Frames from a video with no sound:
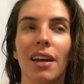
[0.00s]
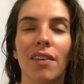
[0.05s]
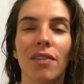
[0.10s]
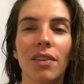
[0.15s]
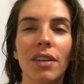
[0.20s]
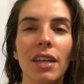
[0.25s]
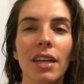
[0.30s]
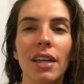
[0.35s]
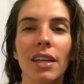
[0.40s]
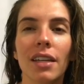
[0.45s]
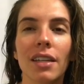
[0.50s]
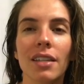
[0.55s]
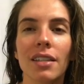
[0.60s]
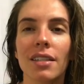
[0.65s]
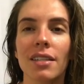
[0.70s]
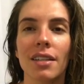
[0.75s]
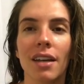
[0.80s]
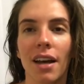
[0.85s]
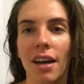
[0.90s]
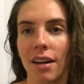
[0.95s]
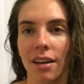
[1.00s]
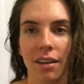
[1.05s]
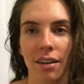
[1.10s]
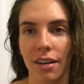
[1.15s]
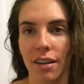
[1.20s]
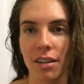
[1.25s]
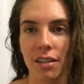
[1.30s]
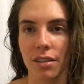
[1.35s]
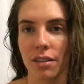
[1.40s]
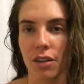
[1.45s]
I feel like this is not
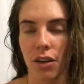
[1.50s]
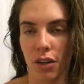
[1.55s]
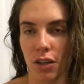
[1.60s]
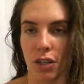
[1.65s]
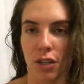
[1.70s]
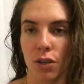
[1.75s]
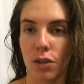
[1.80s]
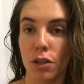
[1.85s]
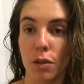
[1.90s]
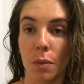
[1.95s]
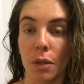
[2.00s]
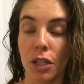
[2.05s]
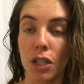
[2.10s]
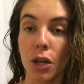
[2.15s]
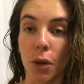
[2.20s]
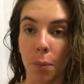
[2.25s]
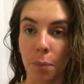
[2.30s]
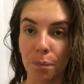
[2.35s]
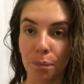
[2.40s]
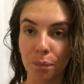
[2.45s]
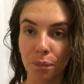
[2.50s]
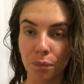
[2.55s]
as good as it used to be. So